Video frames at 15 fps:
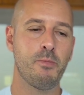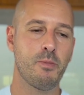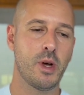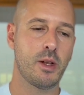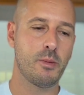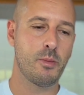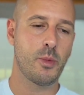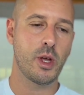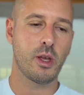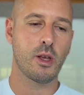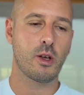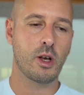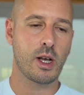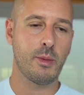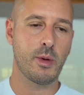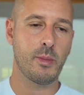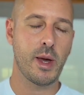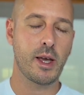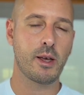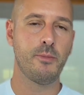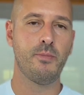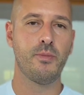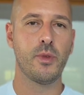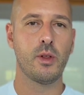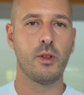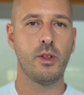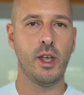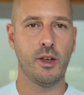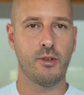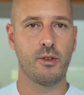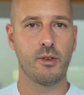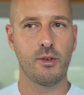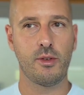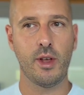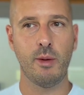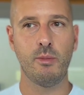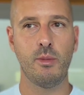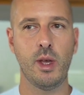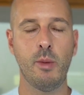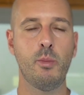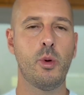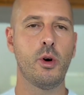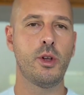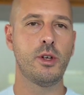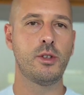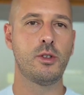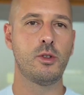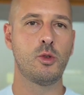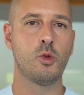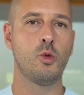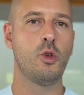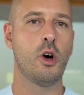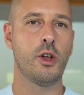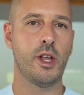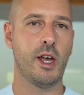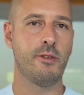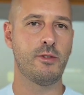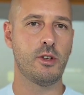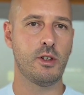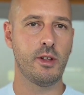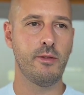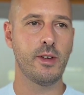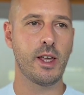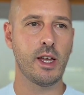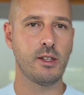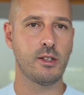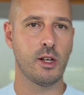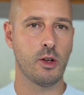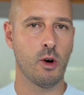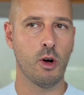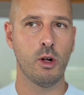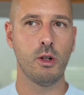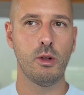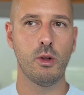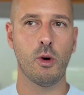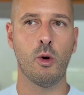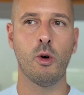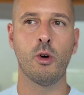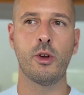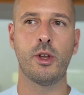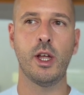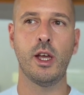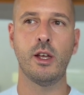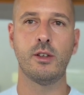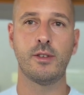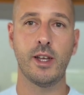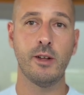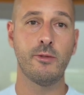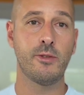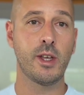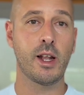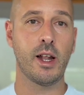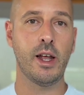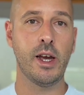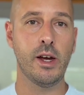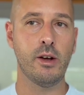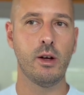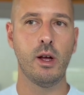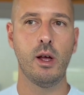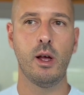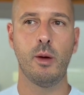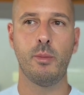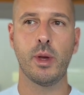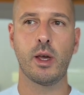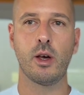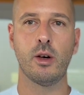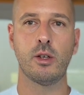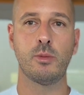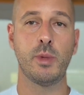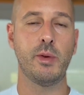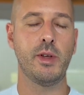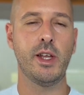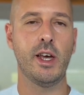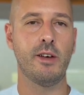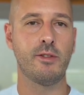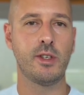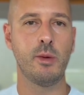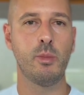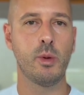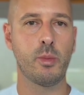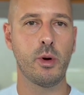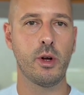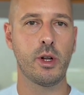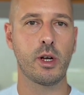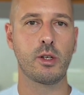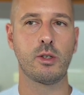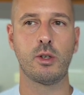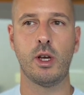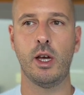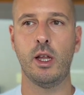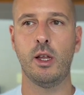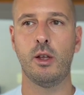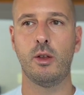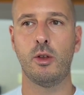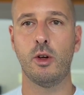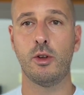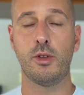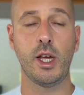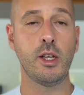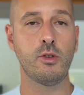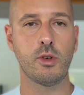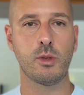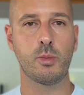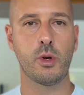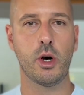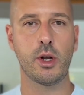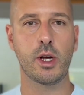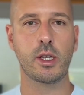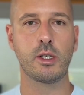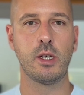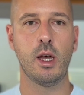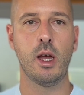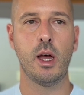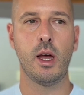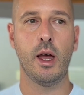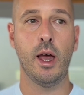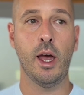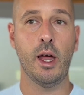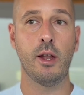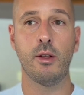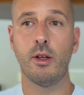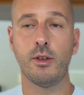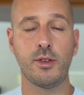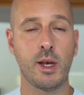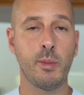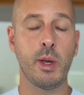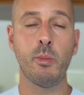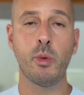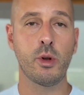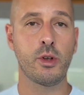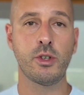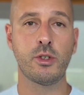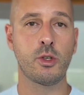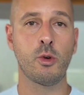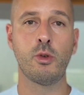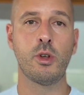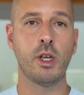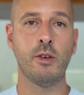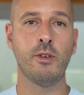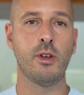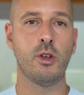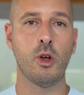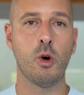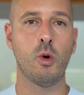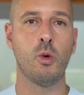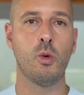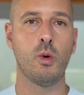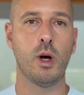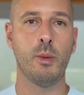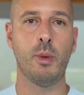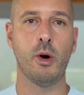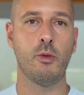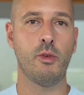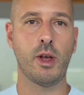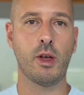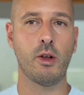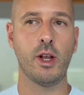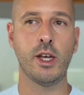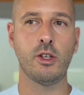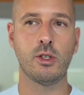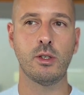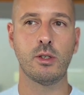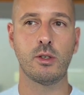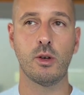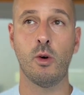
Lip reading: But coming back, yes, some importers do not have certificates at all, or they self-declare because maybe they have simple products and not dangerous products, and some importers don't even know about regulations.